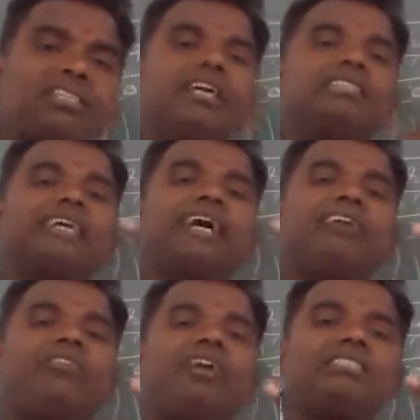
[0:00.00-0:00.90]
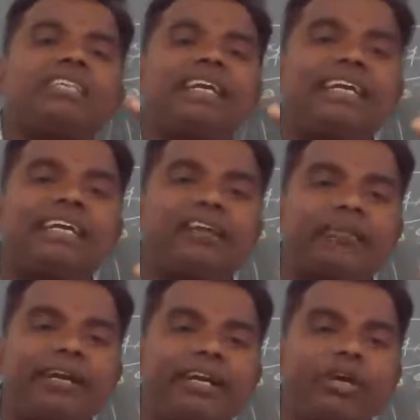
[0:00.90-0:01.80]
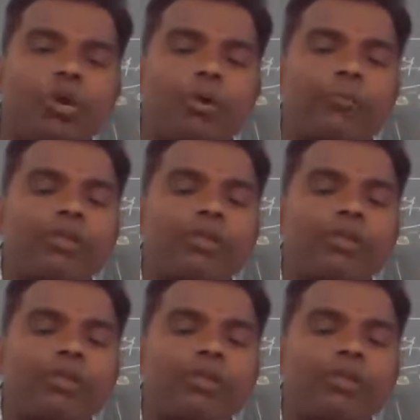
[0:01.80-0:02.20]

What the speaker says: Second one is intermediate lobe.